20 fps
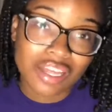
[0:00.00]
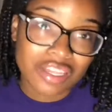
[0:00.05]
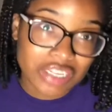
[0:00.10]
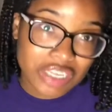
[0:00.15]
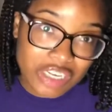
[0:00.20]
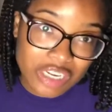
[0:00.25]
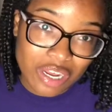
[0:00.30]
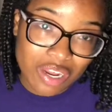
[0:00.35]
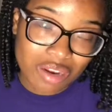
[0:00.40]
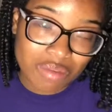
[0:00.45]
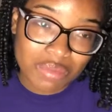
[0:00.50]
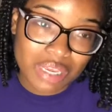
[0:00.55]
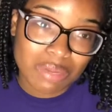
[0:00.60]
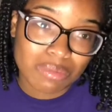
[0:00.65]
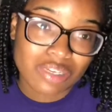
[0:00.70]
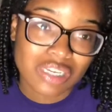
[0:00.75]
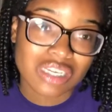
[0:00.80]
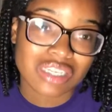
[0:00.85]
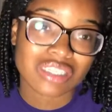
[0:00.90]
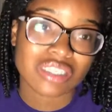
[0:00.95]
you know what I mean,
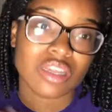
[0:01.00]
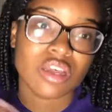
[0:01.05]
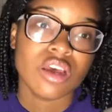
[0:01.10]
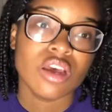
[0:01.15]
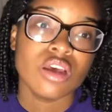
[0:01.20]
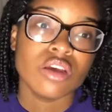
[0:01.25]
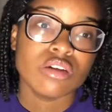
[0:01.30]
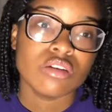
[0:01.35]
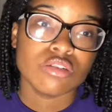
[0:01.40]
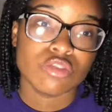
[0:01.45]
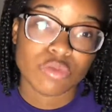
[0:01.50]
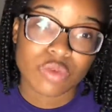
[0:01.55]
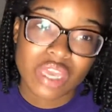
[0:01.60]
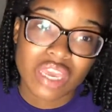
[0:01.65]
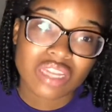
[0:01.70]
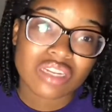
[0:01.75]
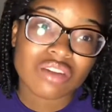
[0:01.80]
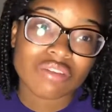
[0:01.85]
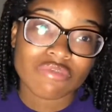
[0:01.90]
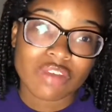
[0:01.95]
because you
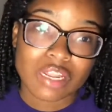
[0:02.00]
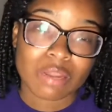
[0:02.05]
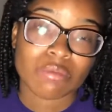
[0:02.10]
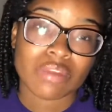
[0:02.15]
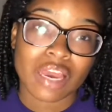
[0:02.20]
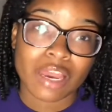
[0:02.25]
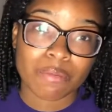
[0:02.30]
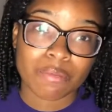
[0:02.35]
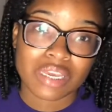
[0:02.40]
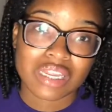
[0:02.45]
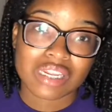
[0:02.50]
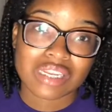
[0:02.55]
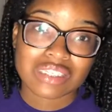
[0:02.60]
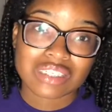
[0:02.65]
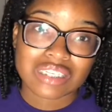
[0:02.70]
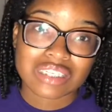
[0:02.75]
can develop diabetes.